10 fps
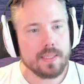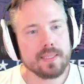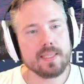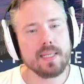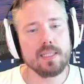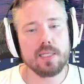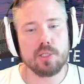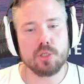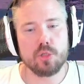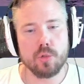
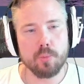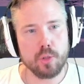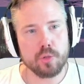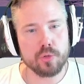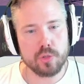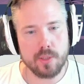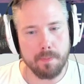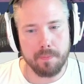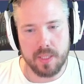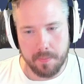Italian super cruiser
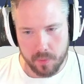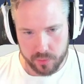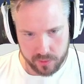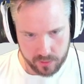Piemonte.